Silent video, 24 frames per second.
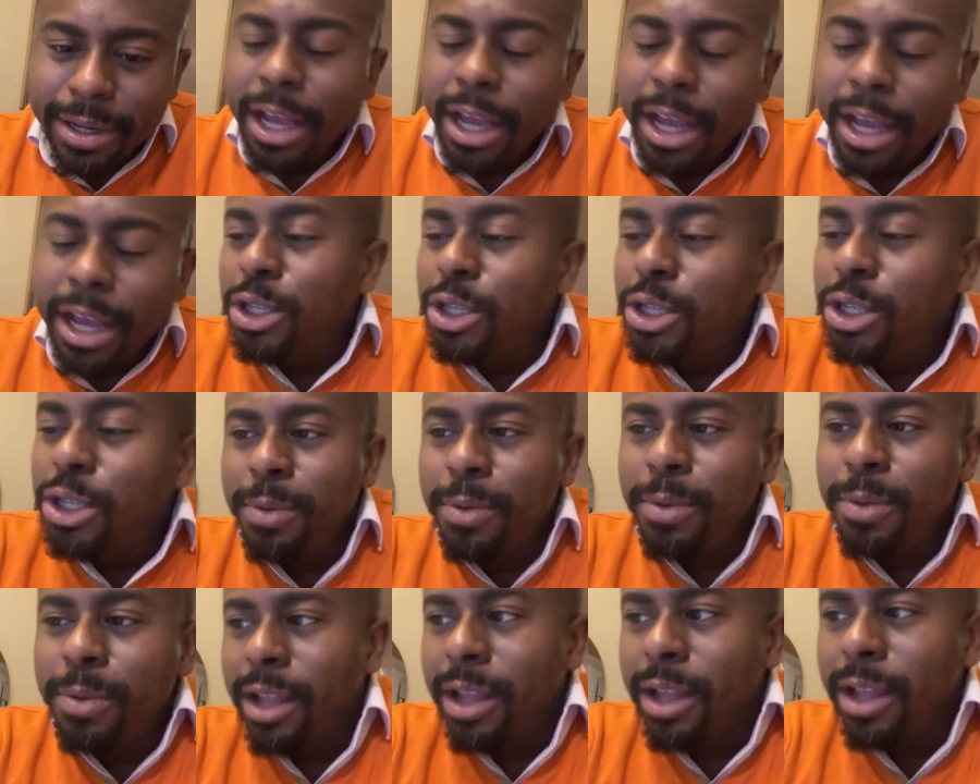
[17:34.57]
Trump would
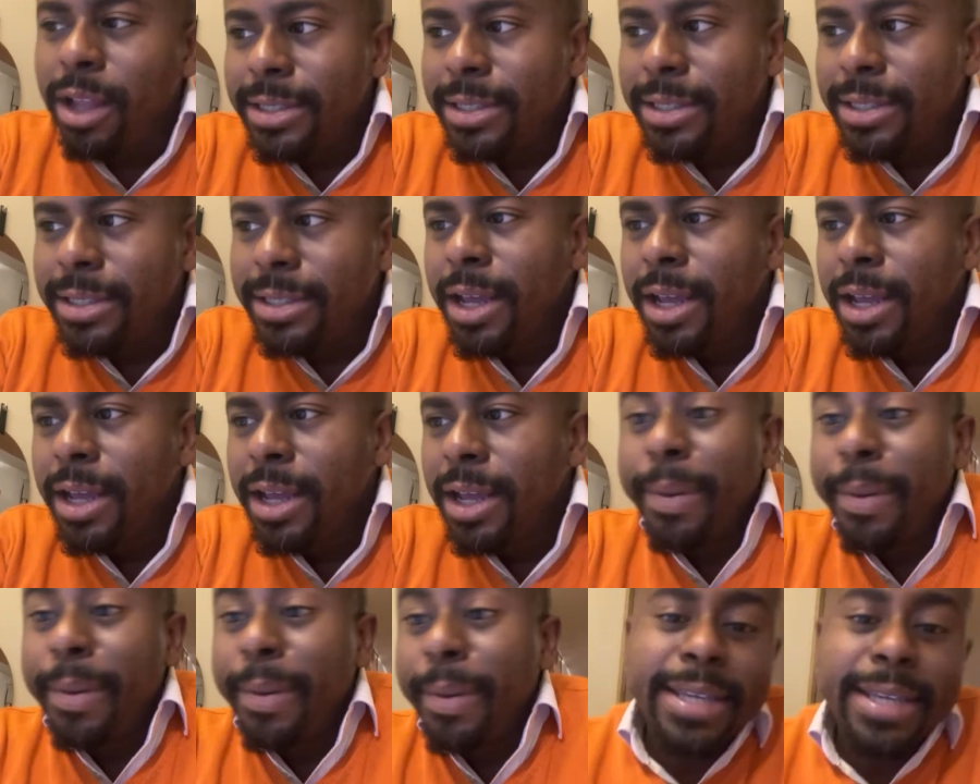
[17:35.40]
have lost.
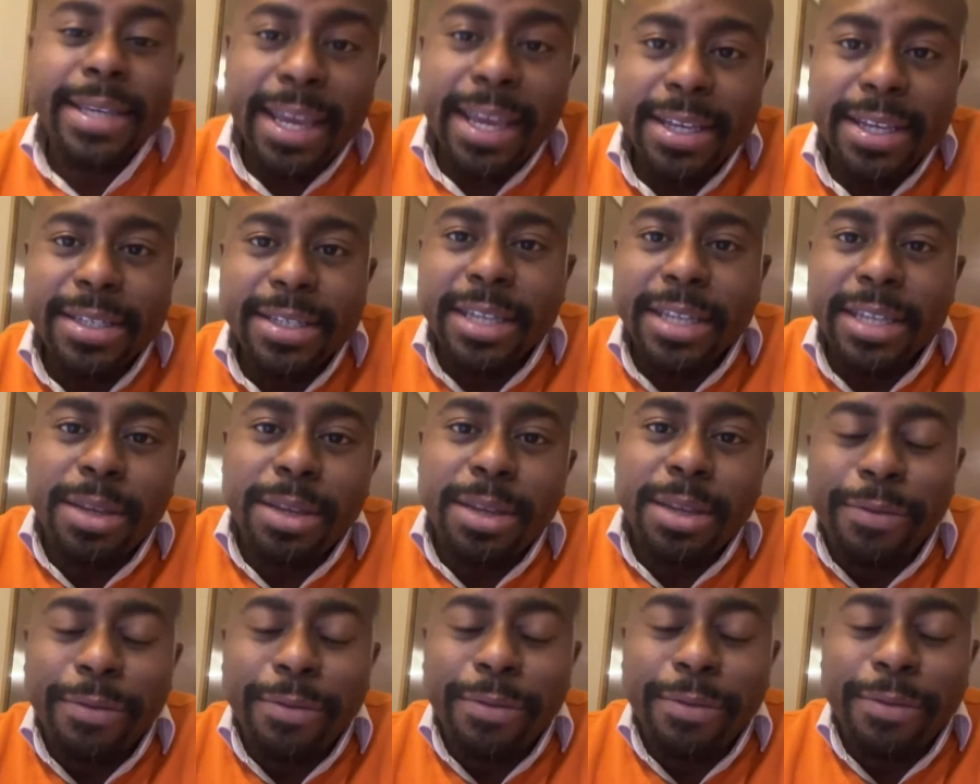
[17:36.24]
But it's easy to
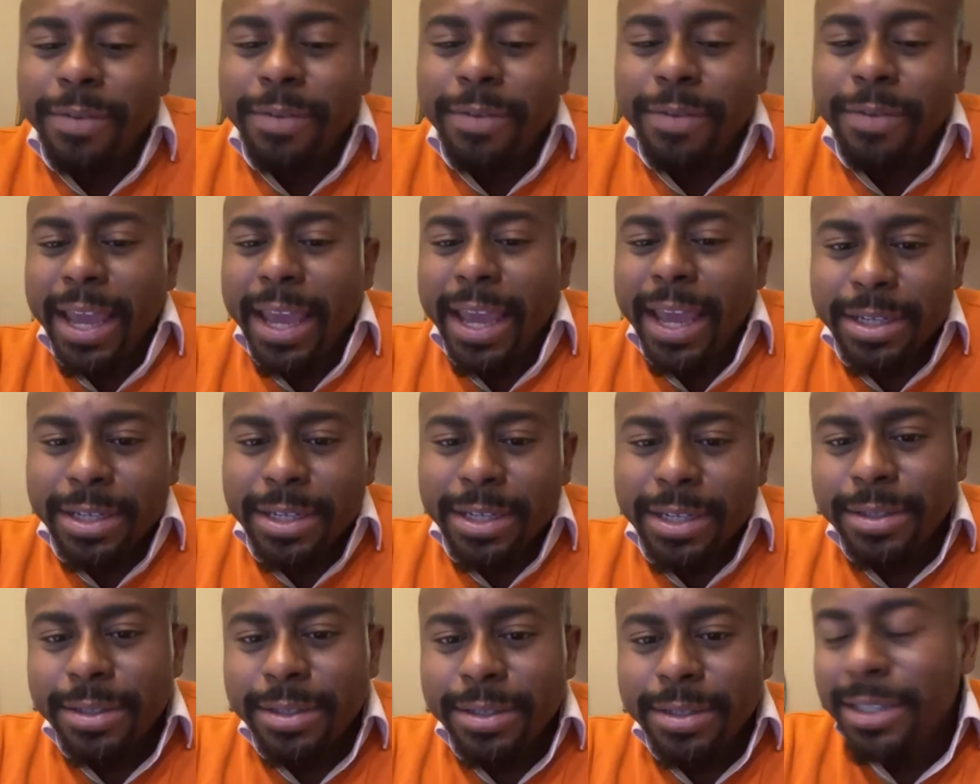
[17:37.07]
make fun of the
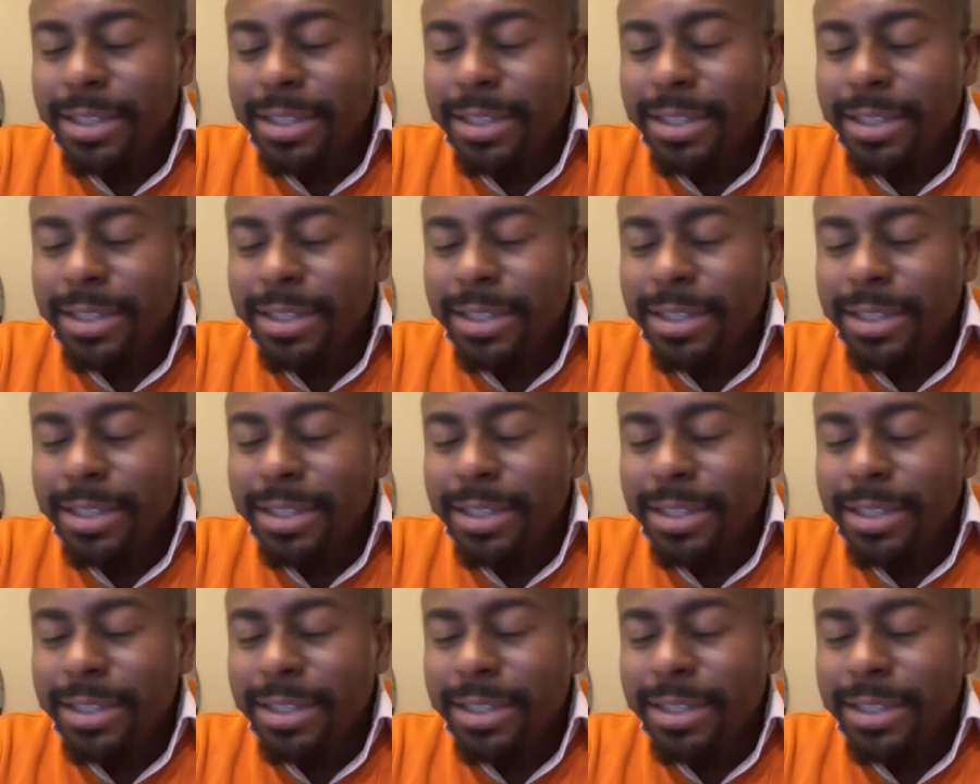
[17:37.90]
Haitians.